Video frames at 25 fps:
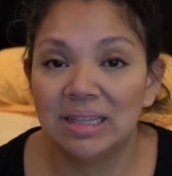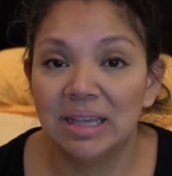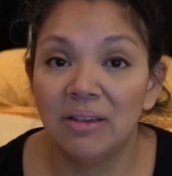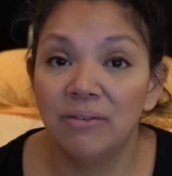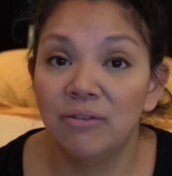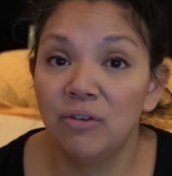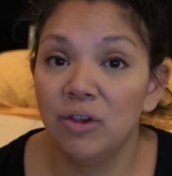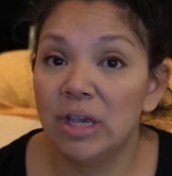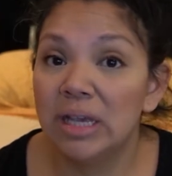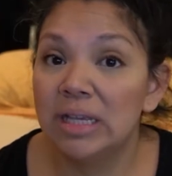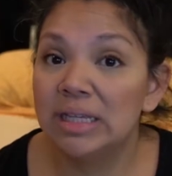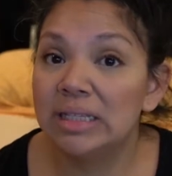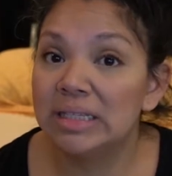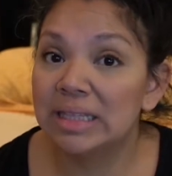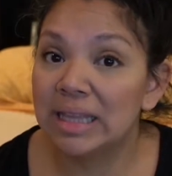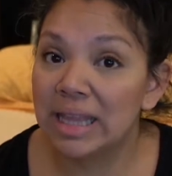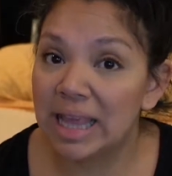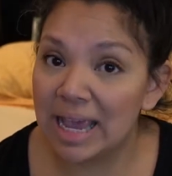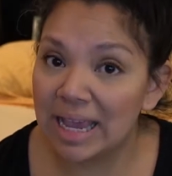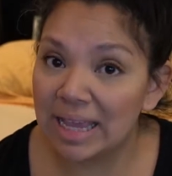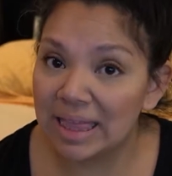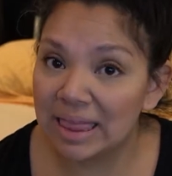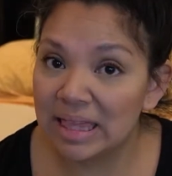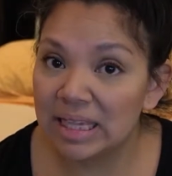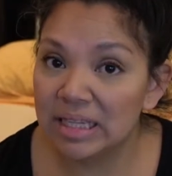If you guys
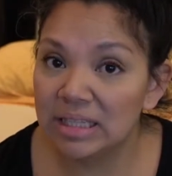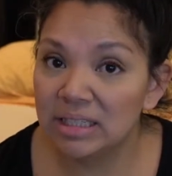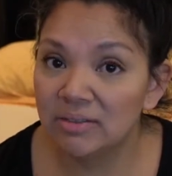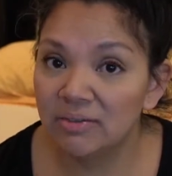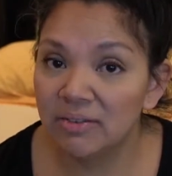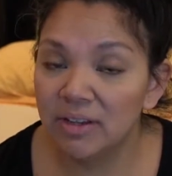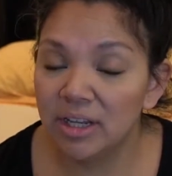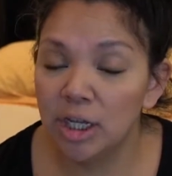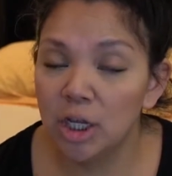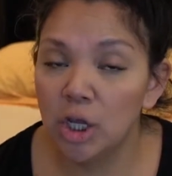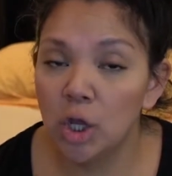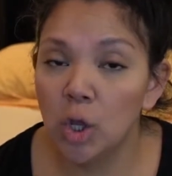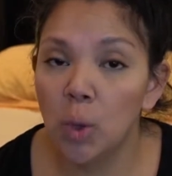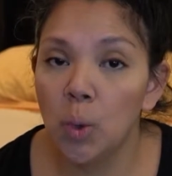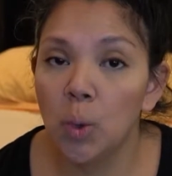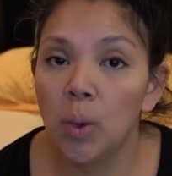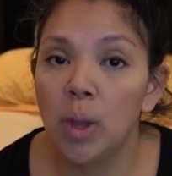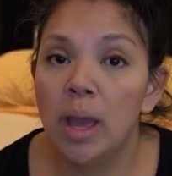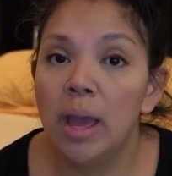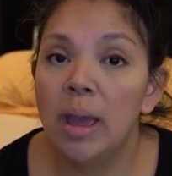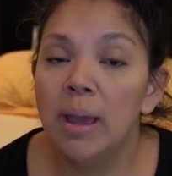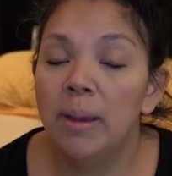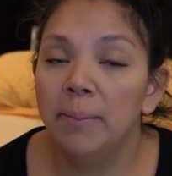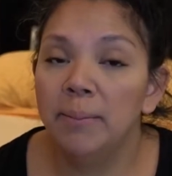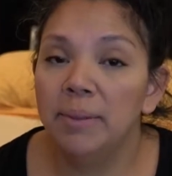like this video,
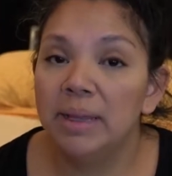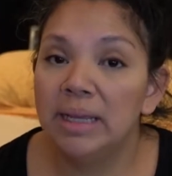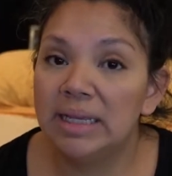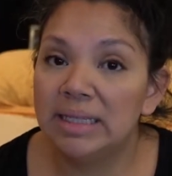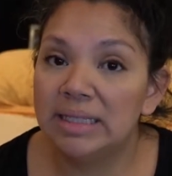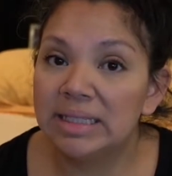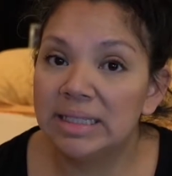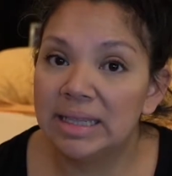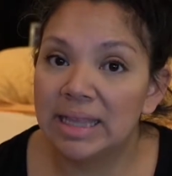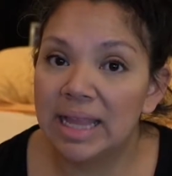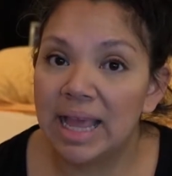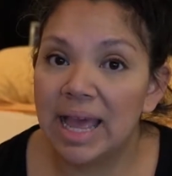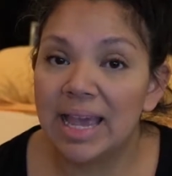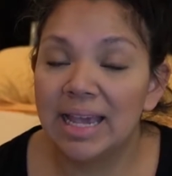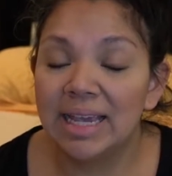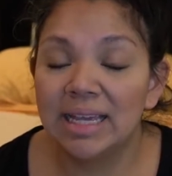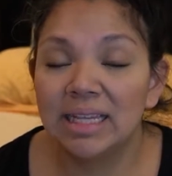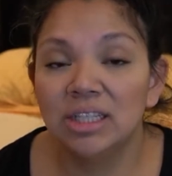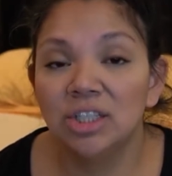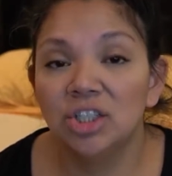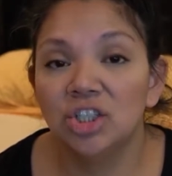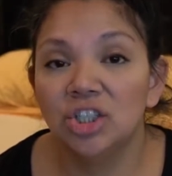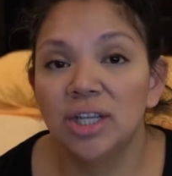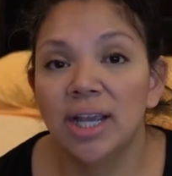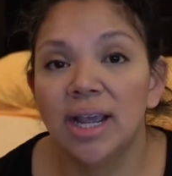please like
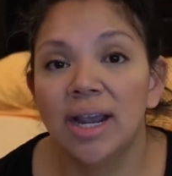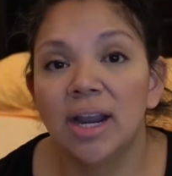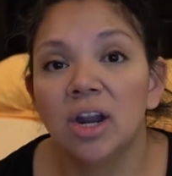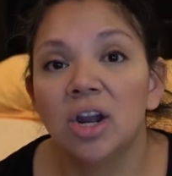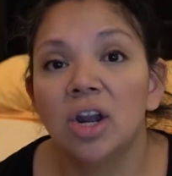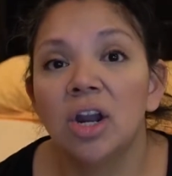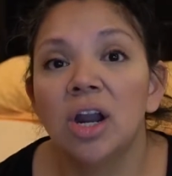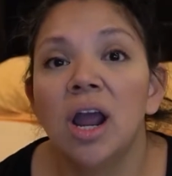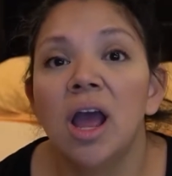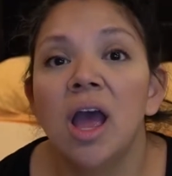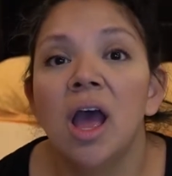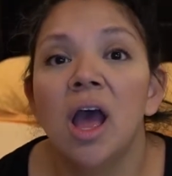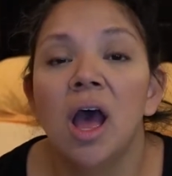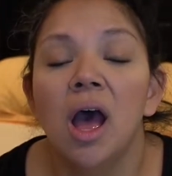and share.